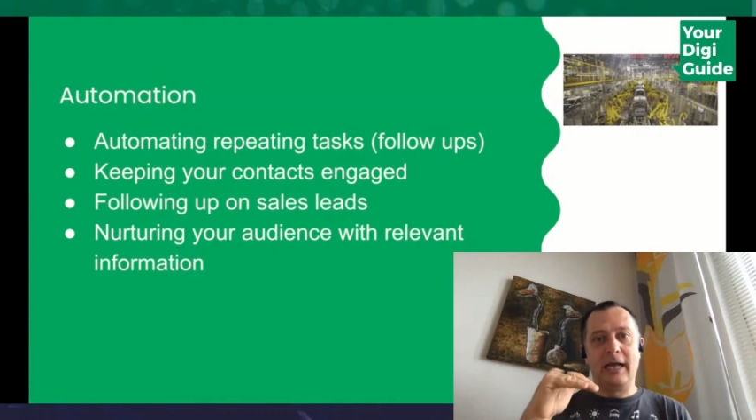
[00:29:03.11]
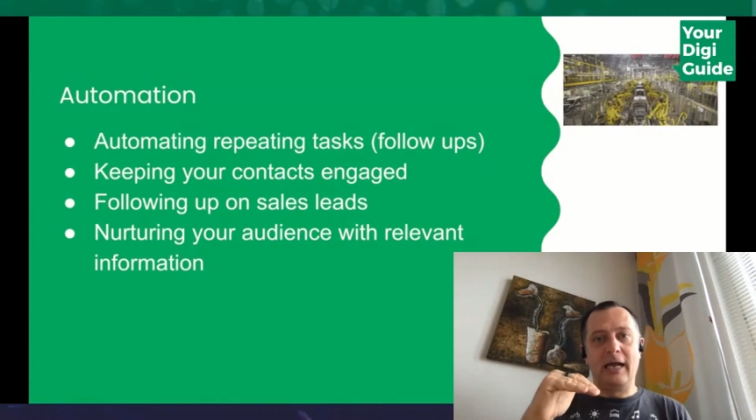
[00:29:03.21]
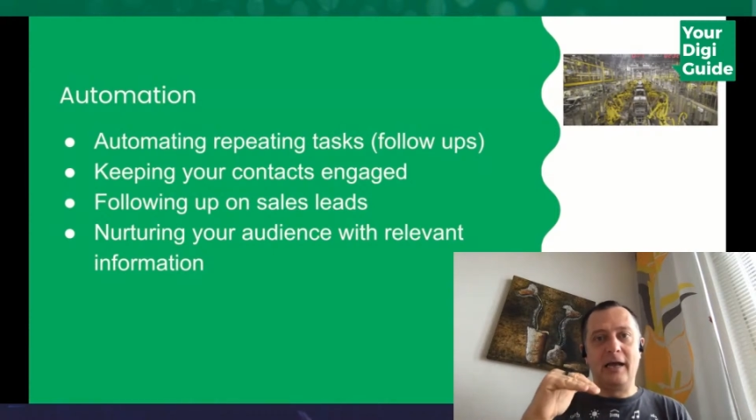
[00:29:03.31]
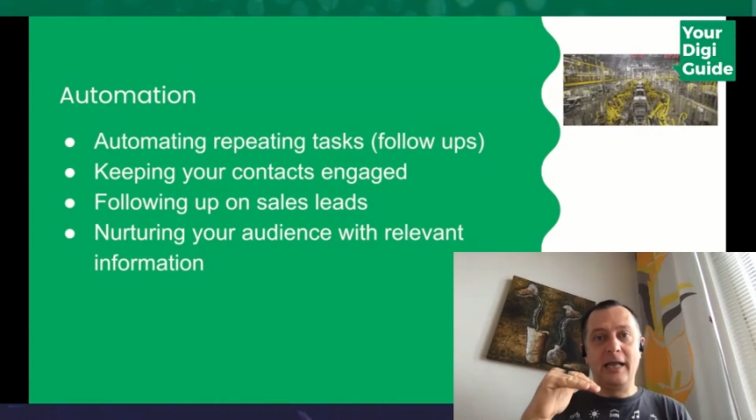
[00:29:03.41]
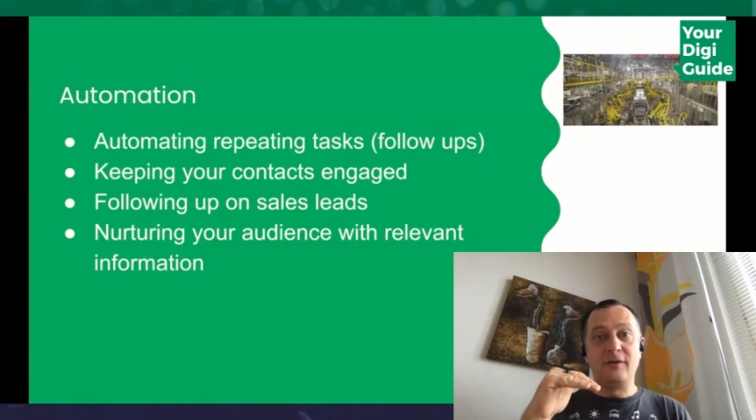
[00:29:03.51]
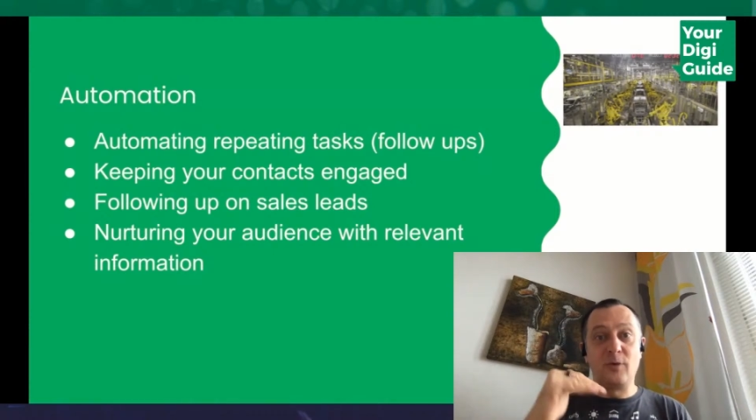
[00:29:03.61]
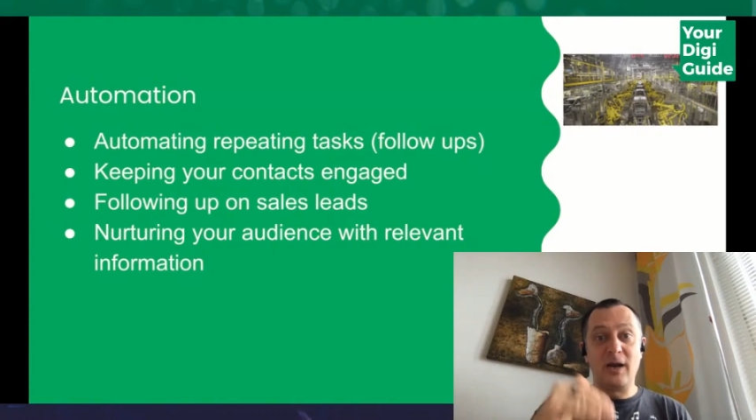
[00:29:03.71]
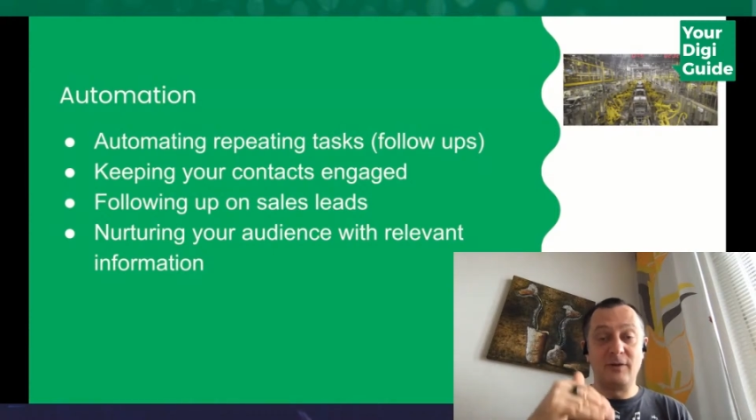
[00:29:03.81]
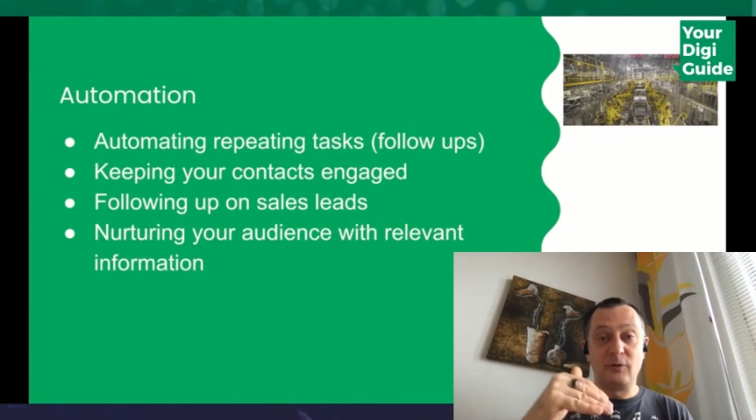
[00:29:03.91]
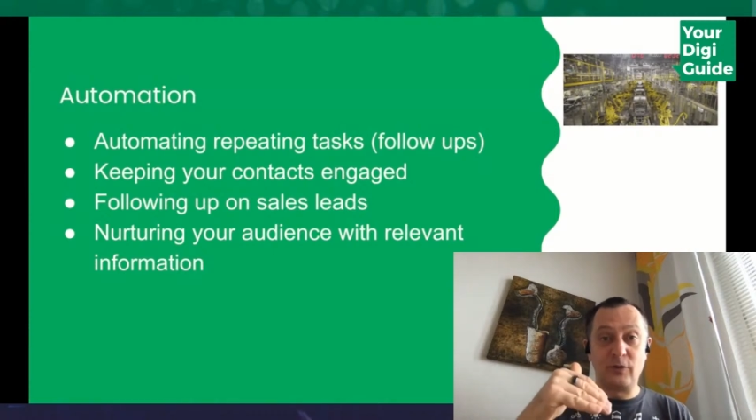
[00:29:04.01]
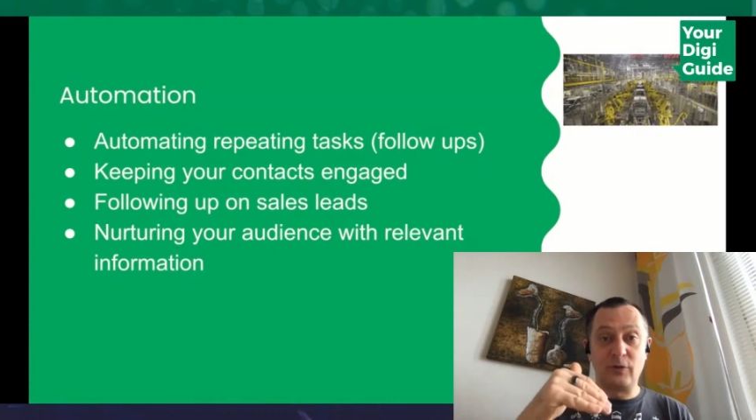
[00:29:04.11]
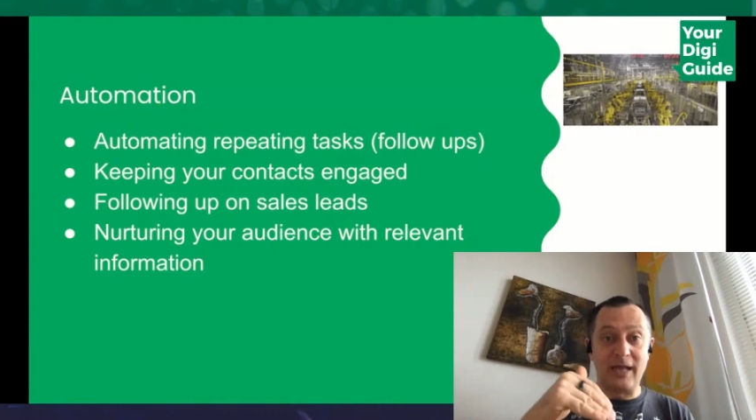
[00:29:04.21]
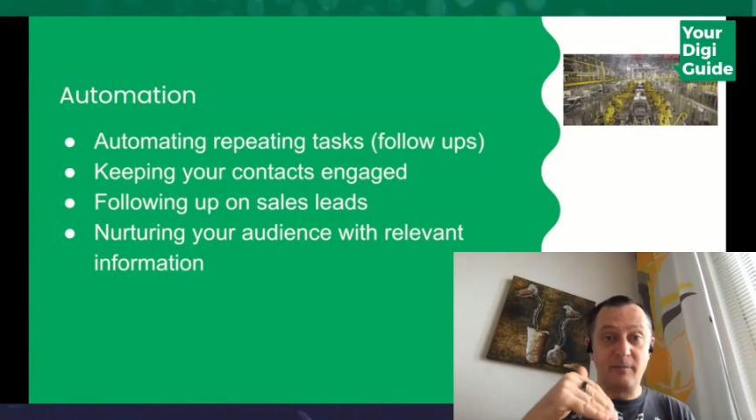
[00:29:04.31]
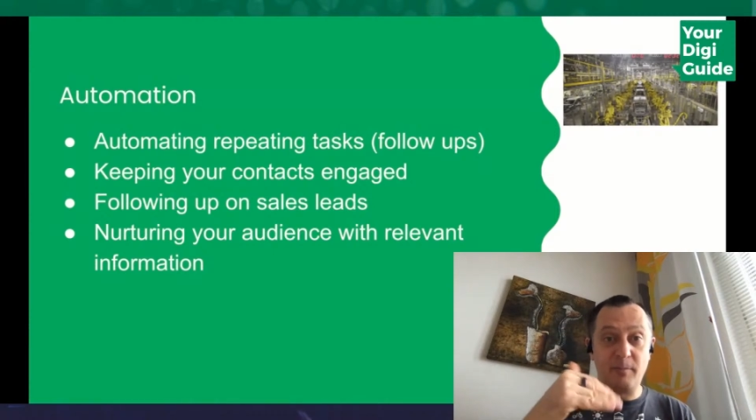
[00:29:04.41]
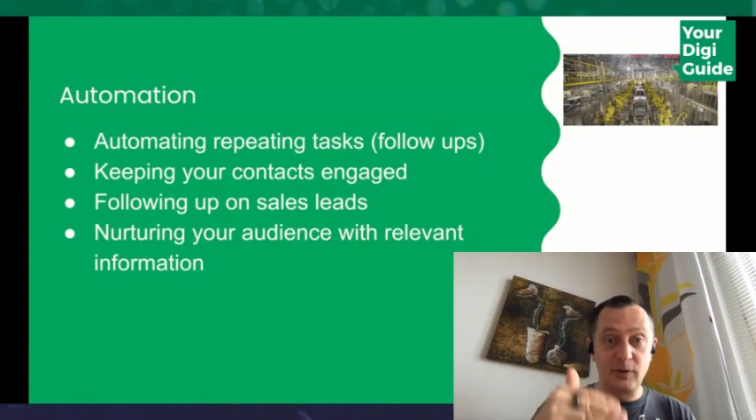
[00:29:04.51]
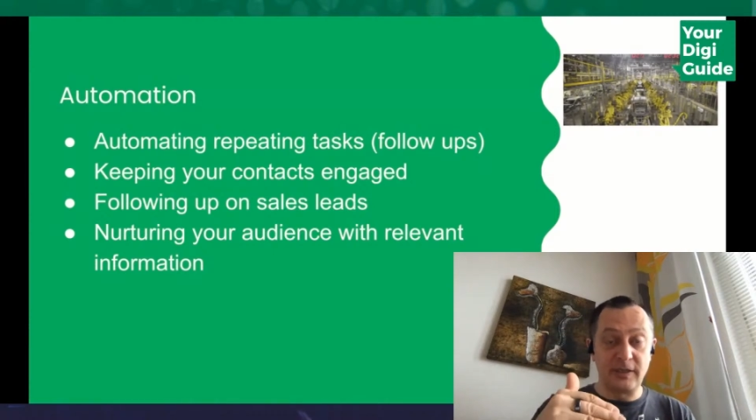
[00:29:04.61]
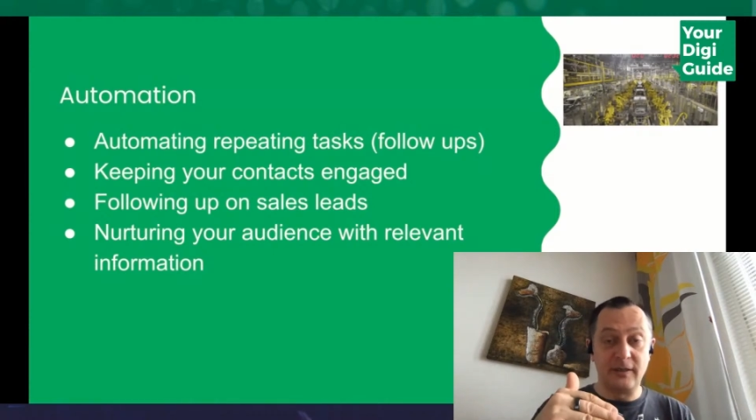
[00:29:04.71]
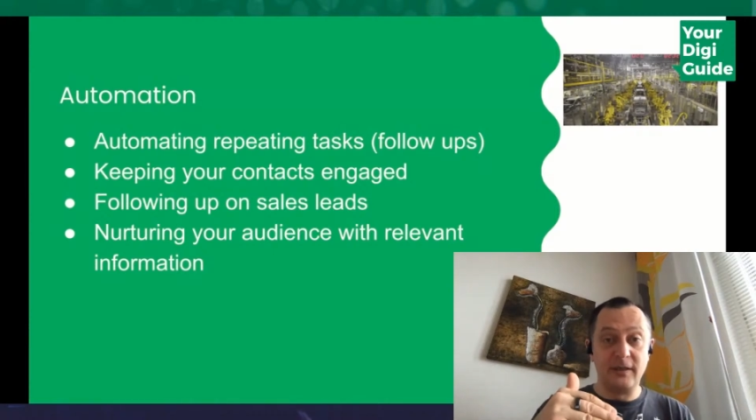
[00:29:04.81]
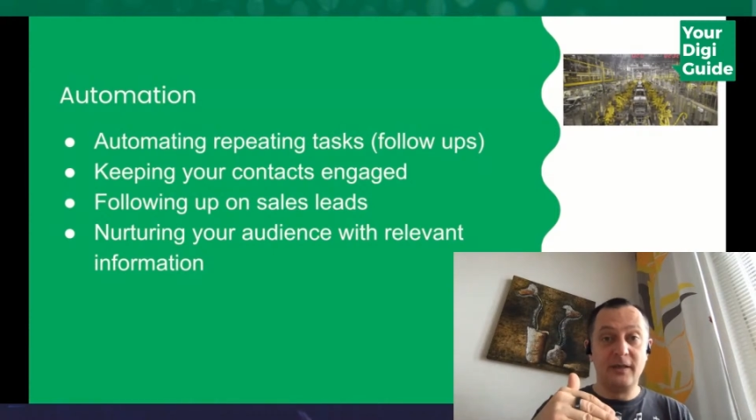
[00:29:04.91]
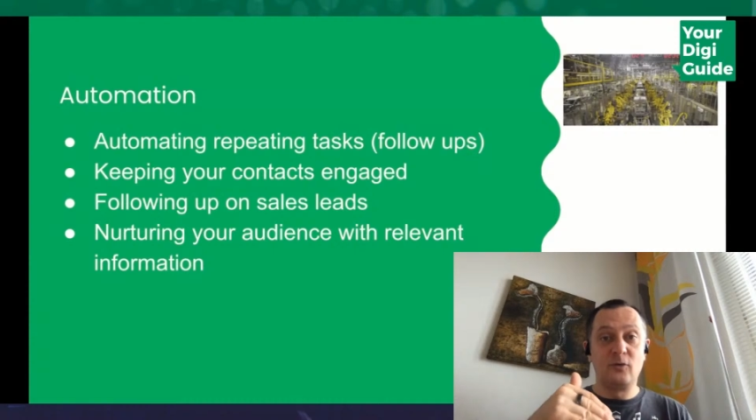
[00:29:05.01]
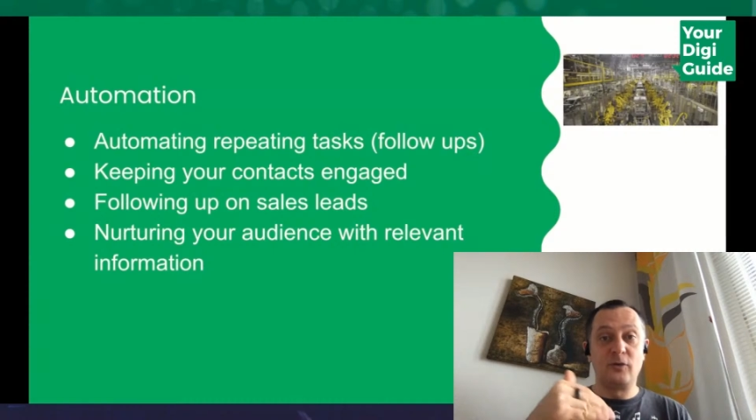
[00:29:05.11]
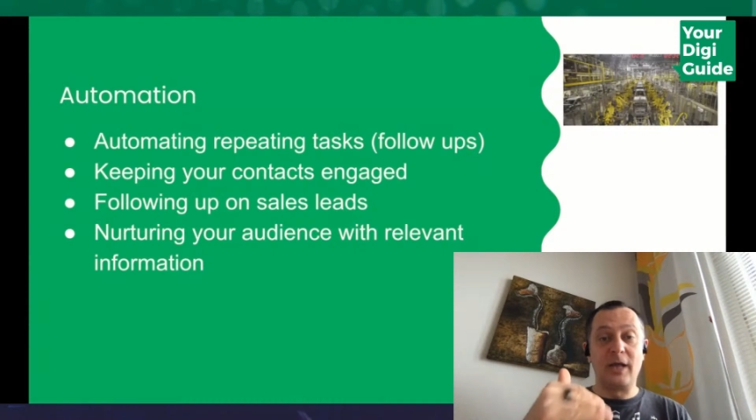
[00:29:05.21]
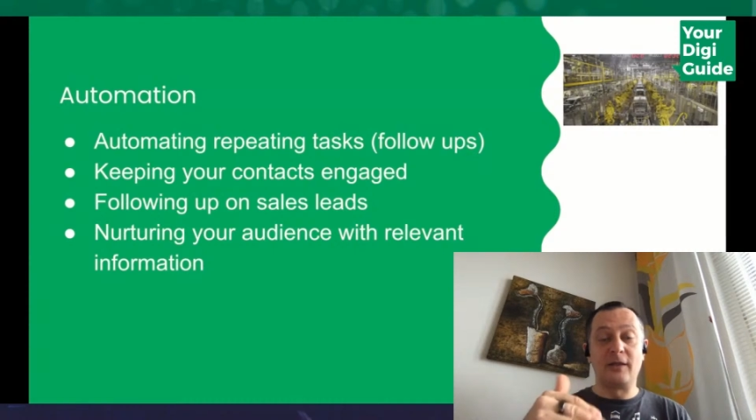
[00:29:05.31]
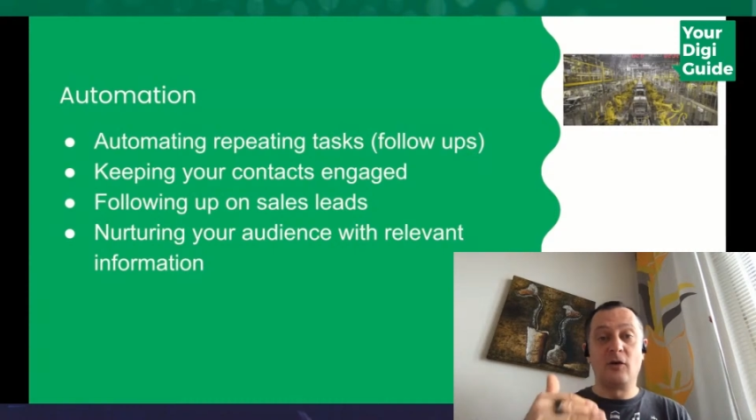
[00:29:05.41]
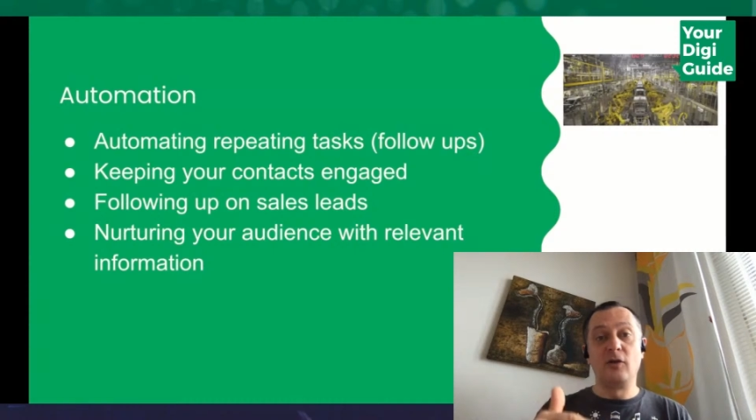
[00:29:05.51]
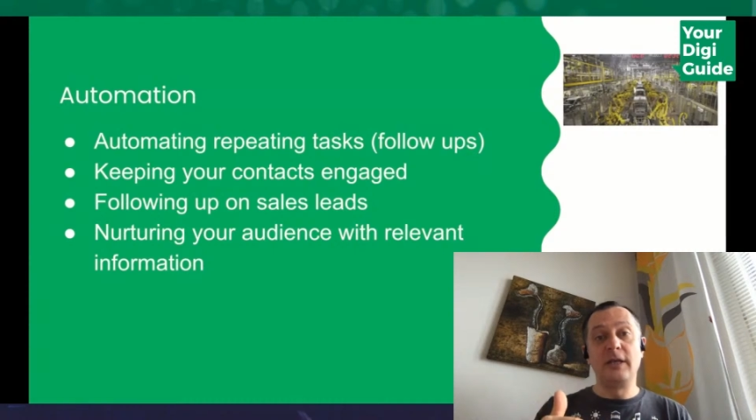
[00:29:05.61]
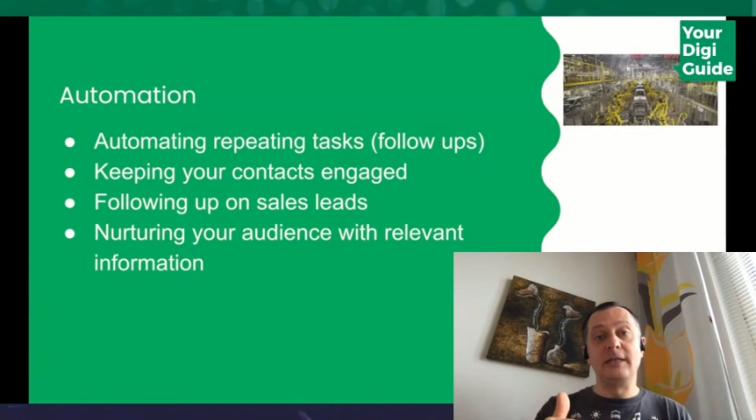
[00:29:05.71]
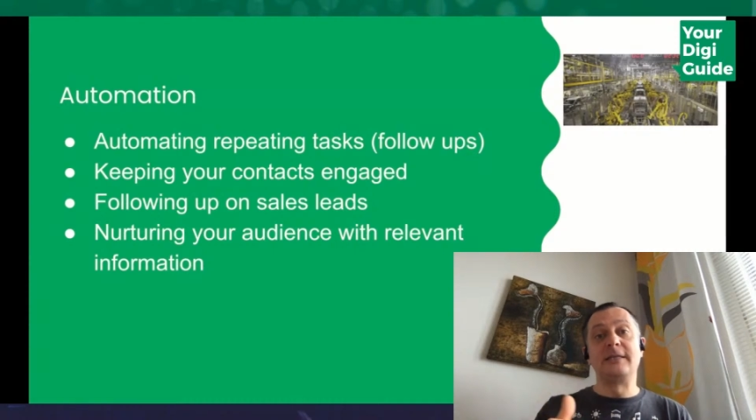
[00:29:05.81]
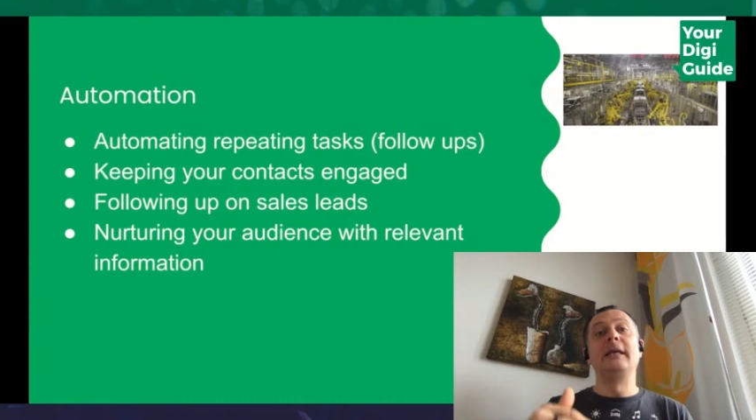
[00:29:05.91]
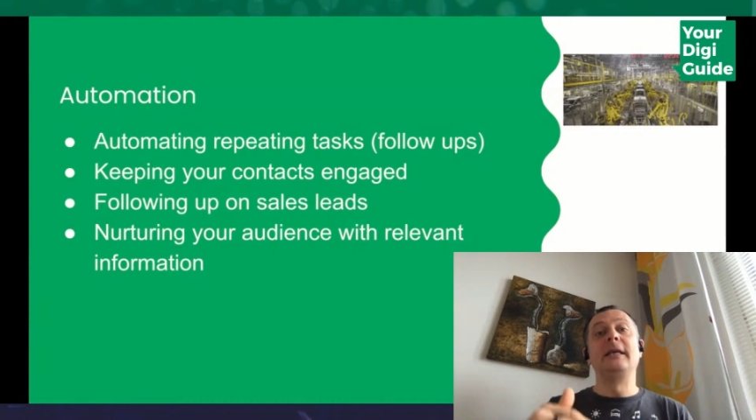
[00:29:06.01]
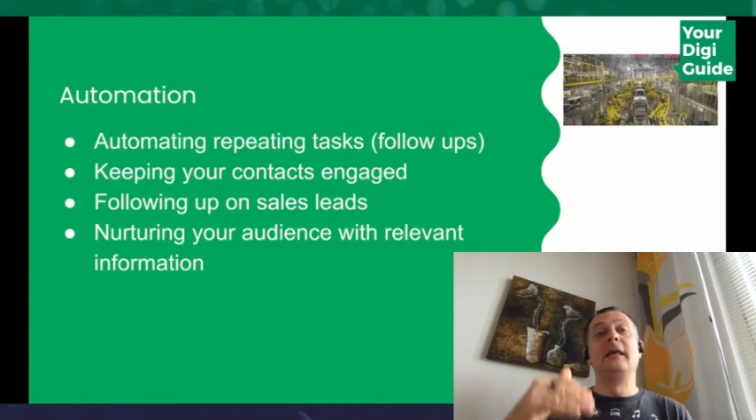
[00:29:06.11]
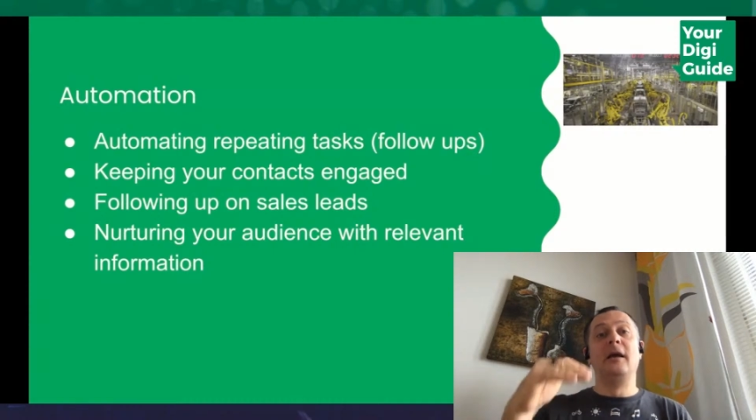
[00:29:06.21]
and relevant to that person, to that audience.